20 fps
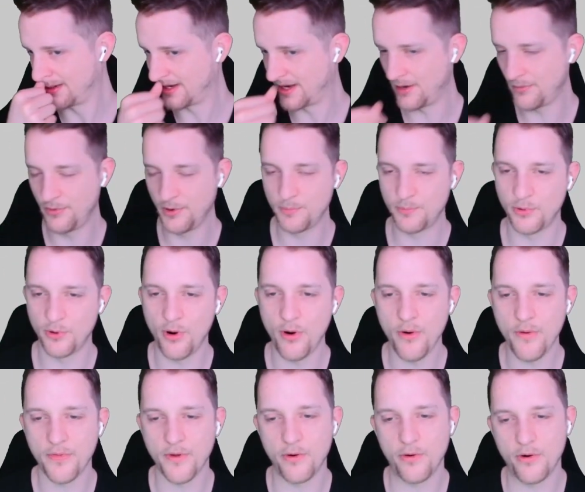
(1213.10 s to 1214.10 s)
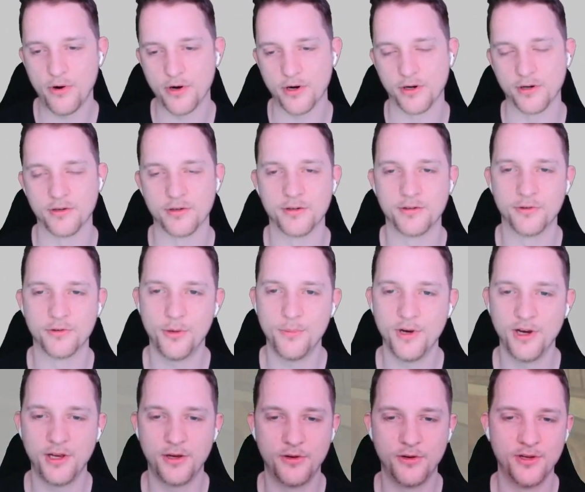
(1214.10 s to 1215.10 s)
And we broke the order.
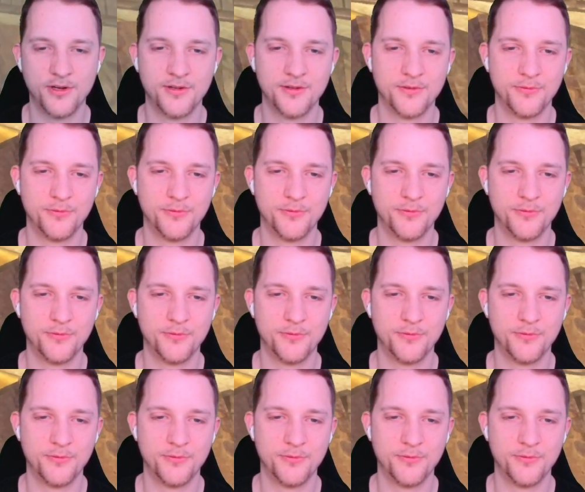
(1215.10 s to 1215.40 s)
Normally